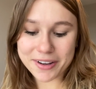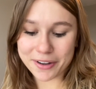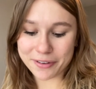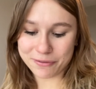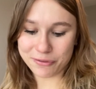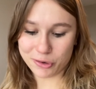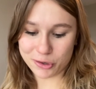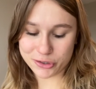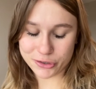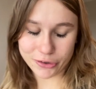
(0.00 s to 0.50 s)

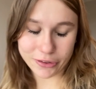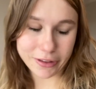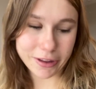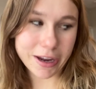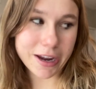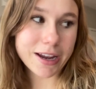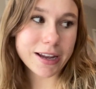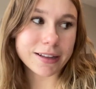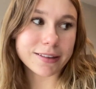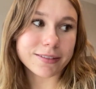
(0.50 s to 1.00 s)

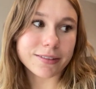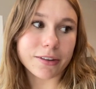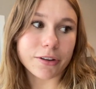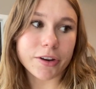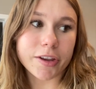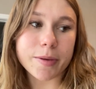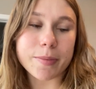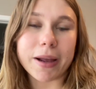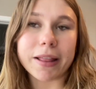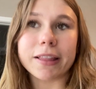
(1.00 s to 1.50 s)
Unfortunately, it's
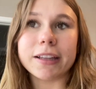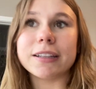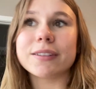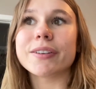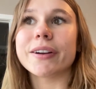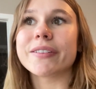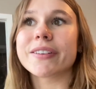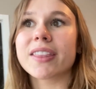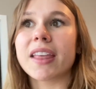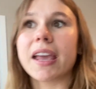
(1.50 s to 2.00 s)
literally my least
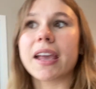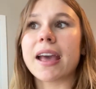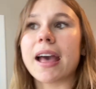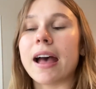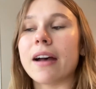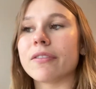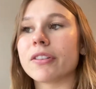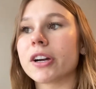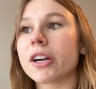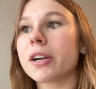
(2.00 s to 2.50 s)
favorite thing
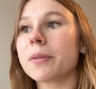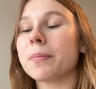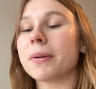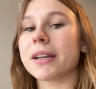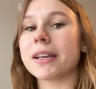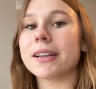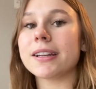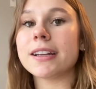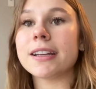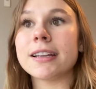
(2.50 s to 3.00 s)
ever, but
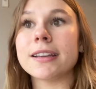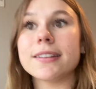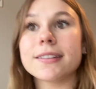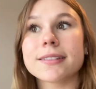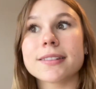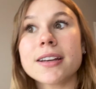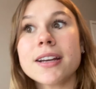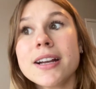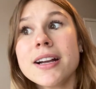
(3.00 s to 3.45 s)
it is